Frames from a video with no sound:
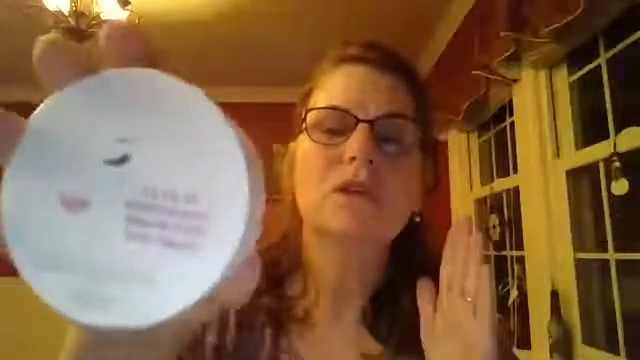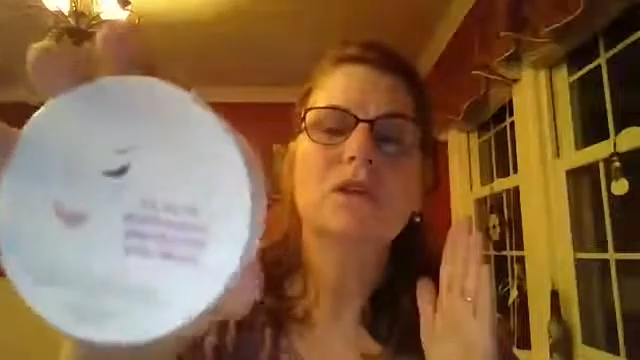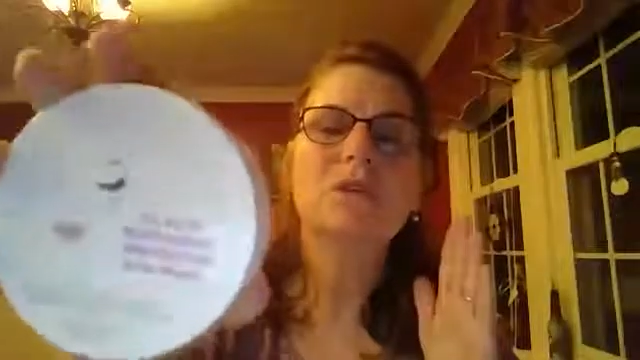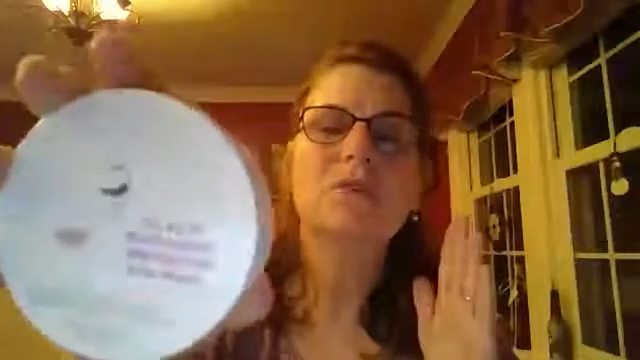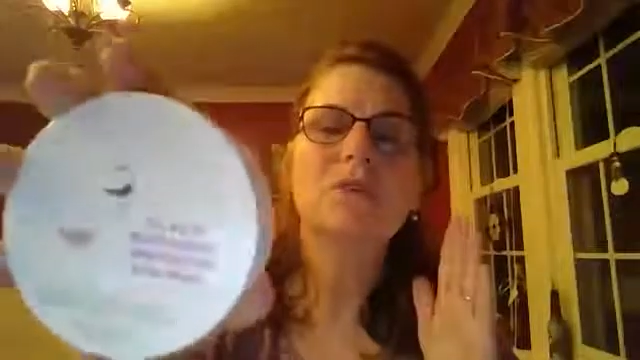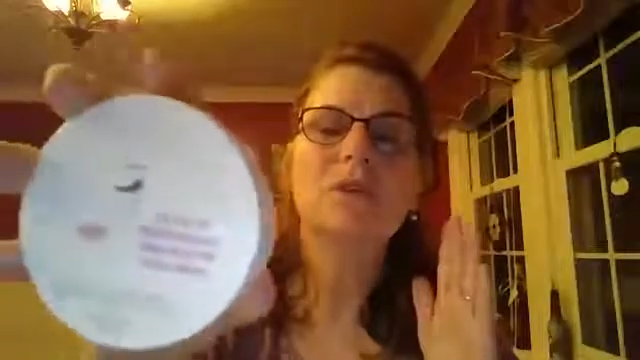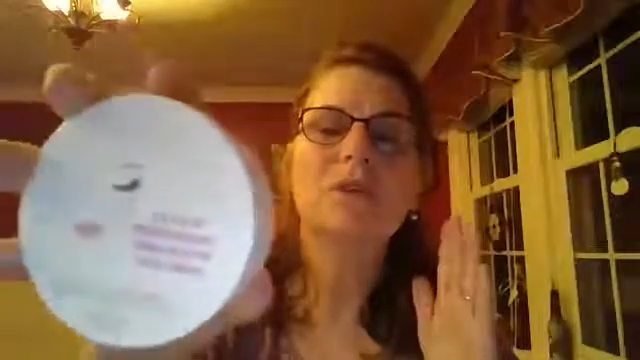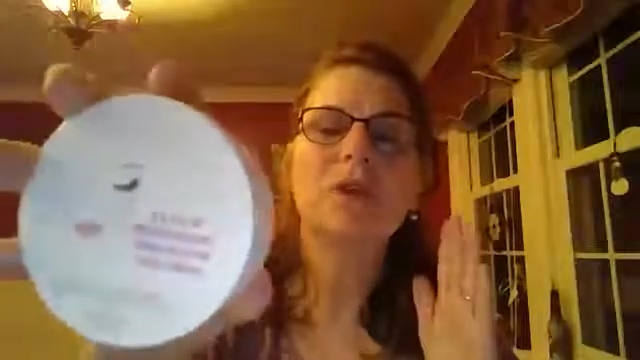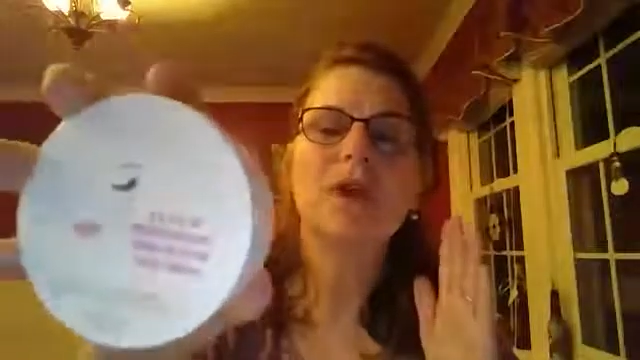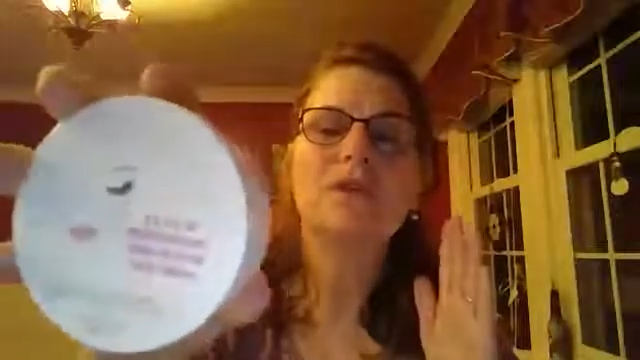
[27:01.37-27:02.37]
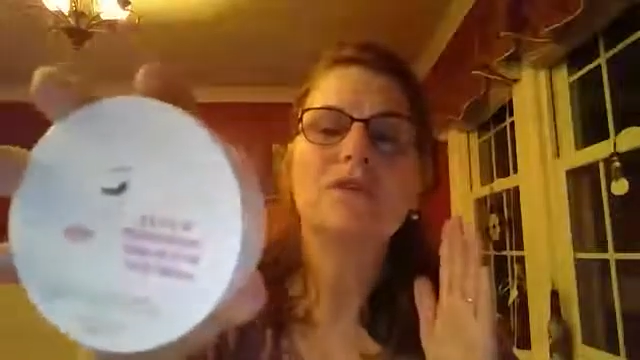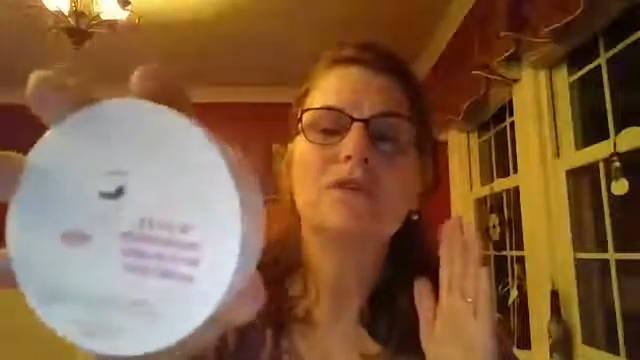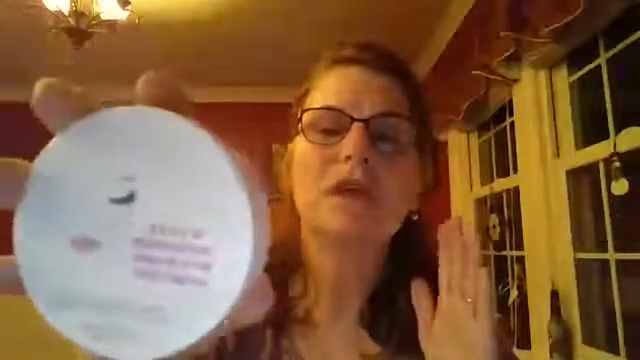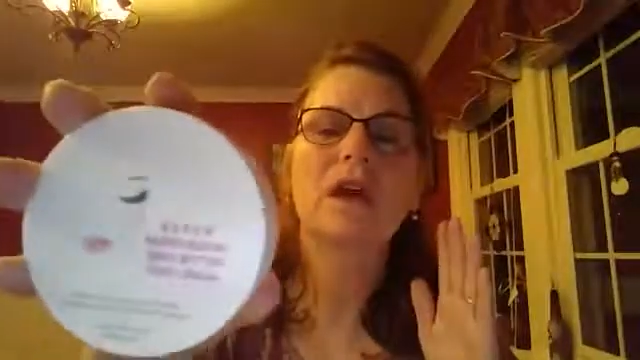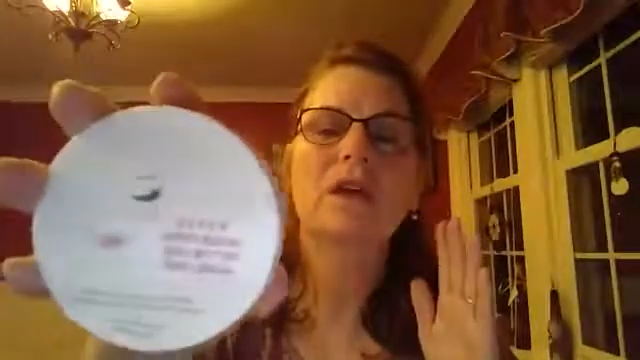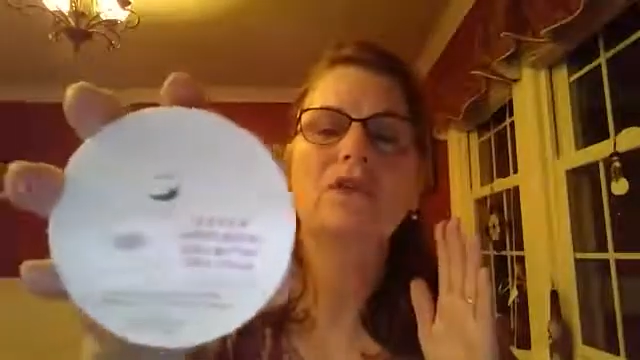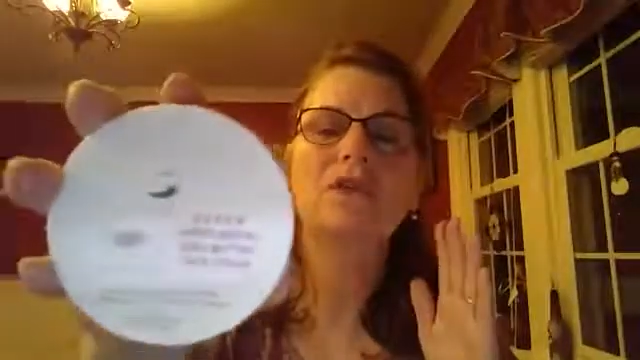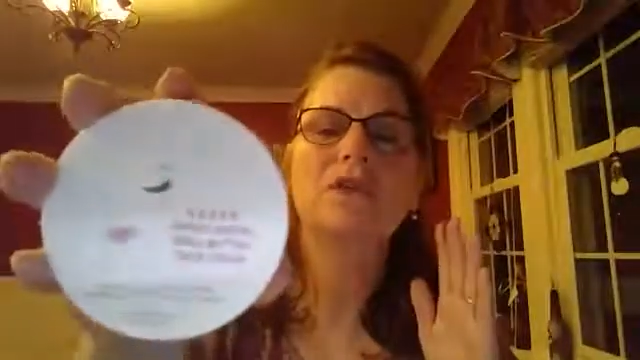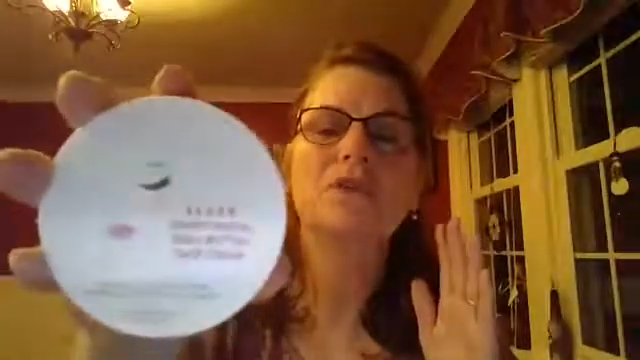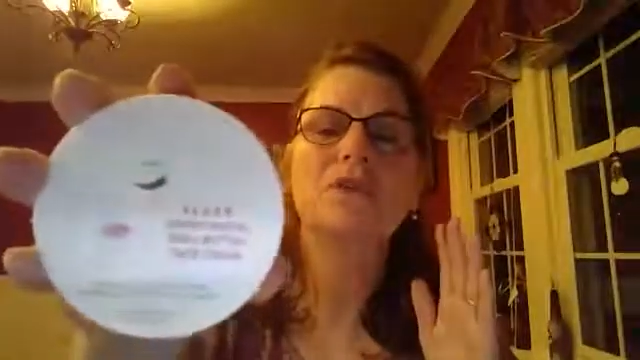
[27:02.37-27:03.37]
need to be prepared to that if
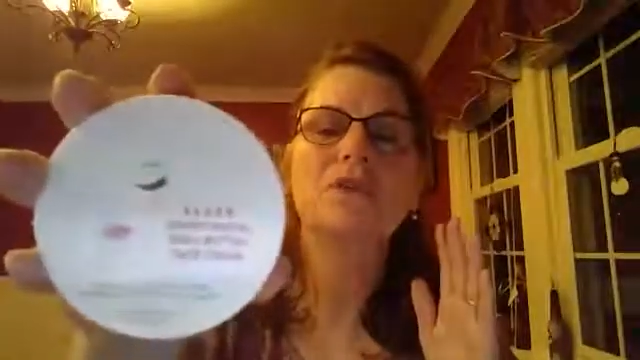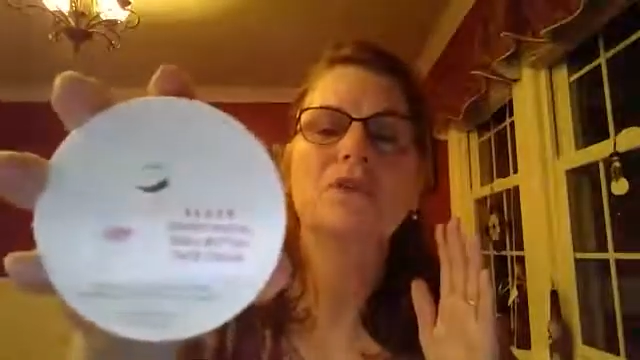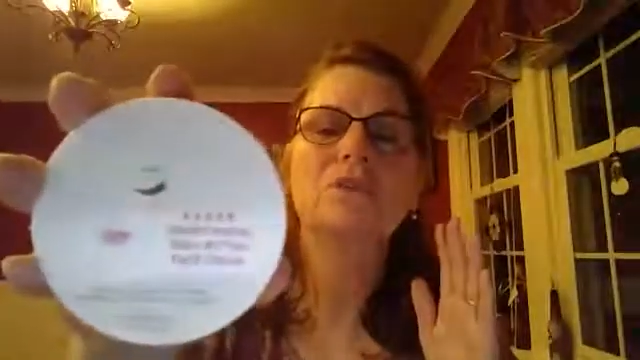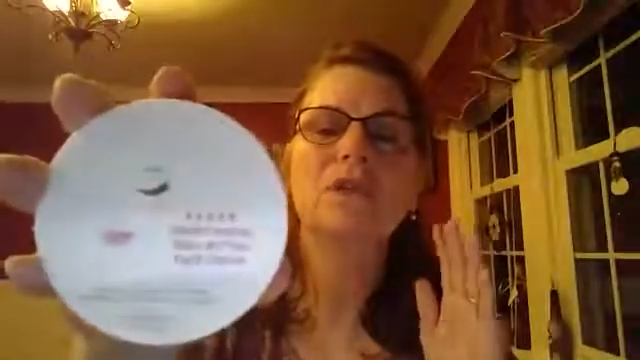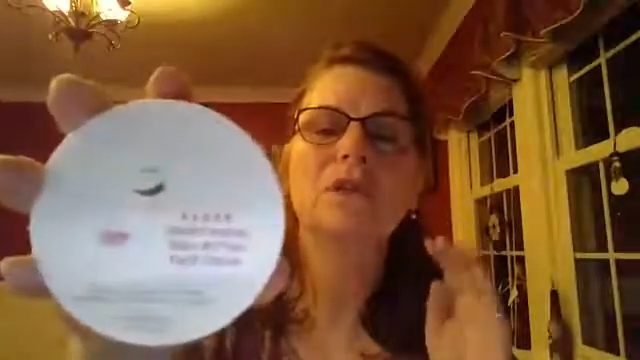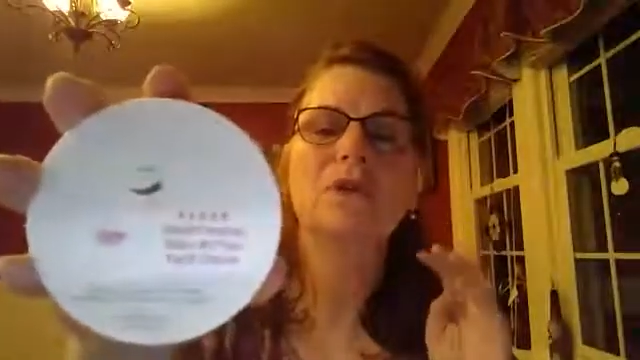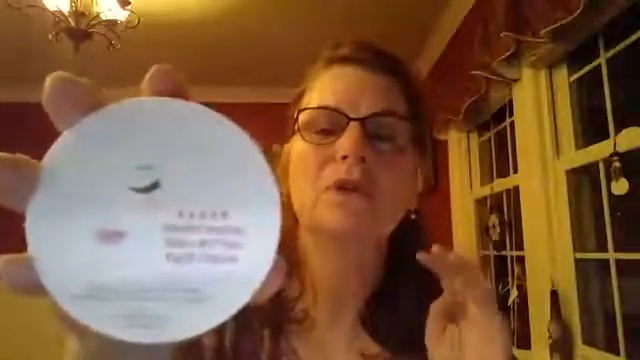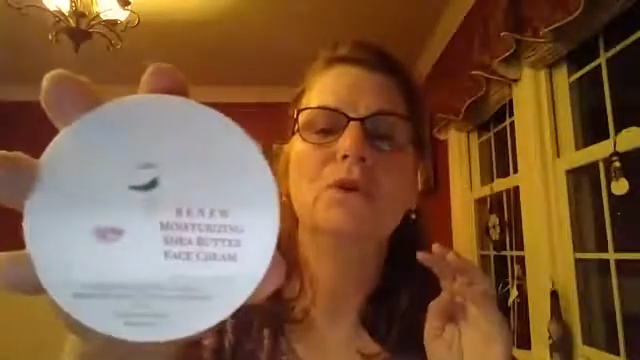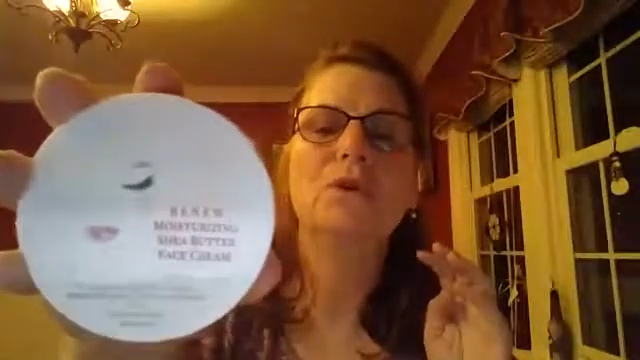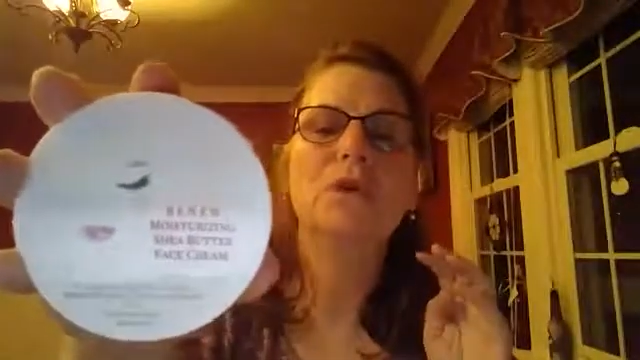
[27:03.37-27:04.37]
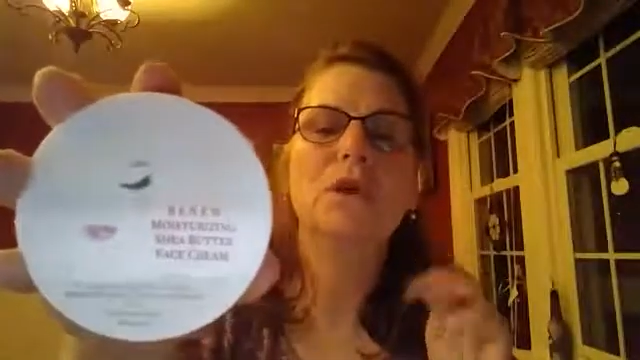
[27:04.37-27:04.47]
you choose the Renew.